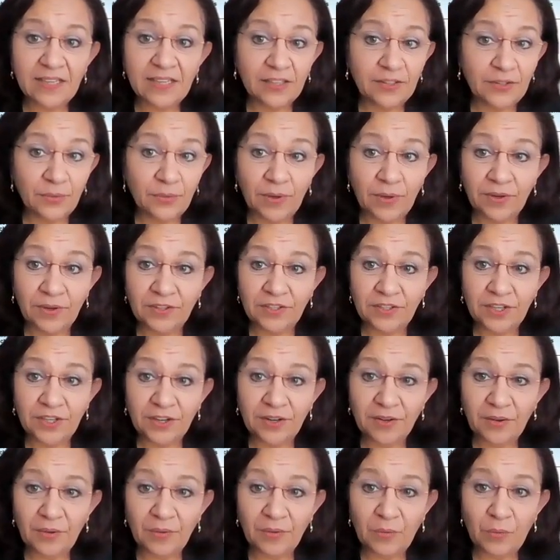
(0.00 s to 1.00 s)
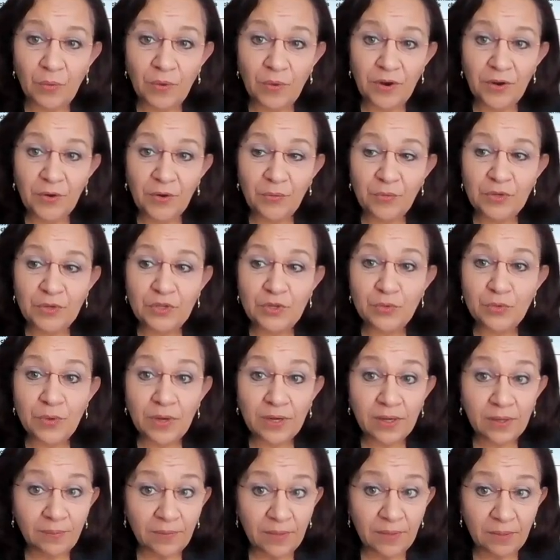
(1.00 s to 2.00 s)
Dr. Wattacheril, where would you
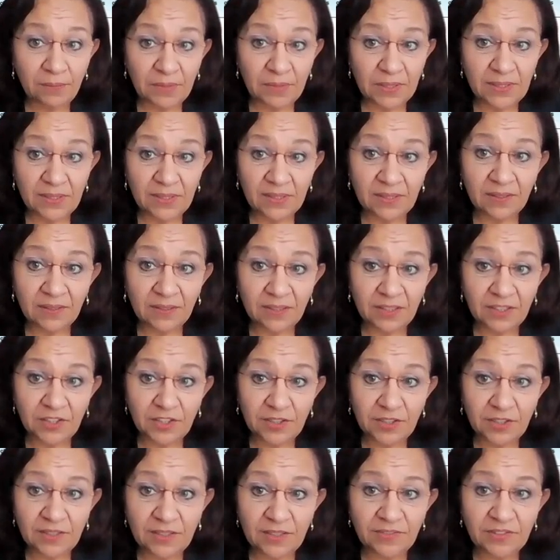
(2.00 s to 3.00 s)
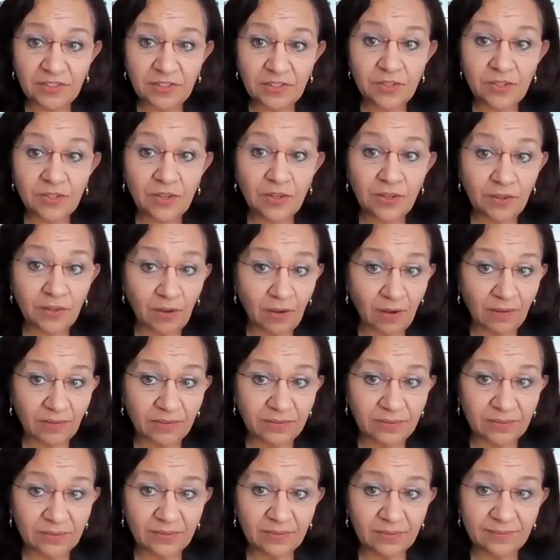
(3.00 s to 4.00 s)
recommend busy clinicians even start
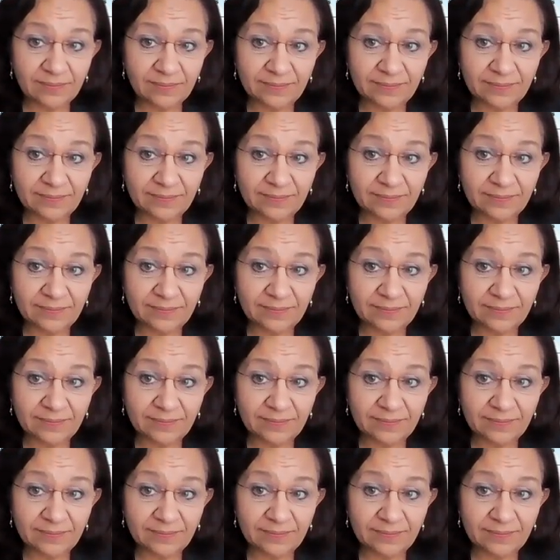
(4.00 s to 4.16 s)
off?